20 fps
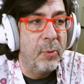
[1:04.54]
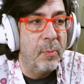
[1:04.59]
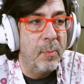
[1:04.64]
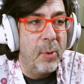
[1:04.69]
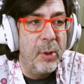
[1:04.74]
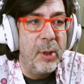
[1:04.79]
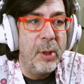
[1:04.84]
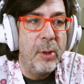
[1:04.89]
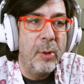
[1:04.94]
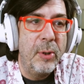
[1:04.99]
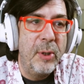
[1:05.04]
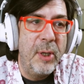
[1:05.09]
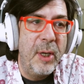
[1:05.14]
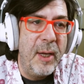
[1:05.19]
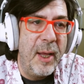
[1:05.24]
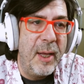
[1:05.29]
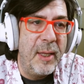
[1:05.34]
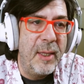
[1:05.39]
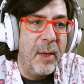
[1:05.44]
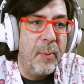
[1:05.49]
to monitor the
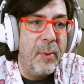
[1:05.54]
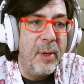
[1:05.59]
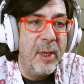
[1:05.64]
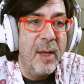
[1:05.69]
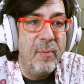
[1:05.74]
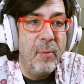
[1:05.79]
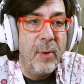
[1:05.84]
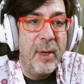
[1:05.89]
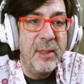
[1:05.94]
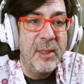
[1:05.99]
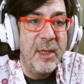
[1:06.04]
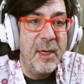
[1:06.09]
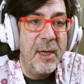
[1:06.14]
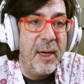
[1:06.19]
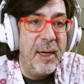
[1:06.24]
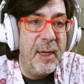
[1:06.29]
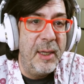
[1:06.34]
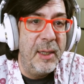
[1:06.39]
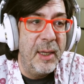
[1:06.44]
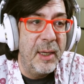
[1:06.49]
data with AWS
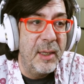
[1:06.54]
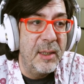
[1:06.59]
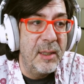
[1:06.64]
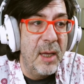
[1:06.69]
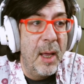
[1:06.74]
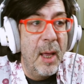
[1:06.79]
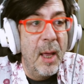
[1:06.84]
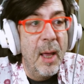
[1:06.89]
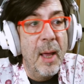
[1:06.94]
Analytics,